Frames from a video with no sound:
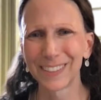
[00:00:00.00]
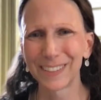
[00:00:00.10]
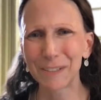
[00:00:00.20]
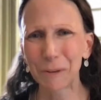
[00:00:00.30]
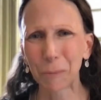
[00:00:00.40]

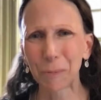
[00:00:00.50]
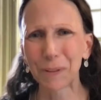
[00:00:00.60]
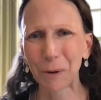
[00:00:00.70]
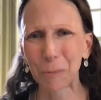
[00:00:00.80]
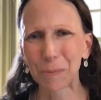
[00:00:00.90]
you know, with
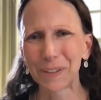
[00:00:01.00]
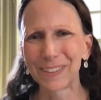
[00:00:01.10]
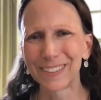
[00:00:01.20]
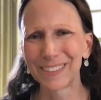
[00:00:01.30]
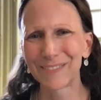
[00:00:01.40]
an
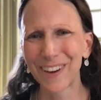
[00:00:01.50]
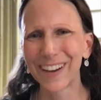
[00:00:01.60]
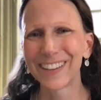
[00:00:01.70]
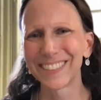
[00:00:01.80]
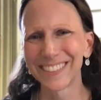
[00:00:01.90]
open mind.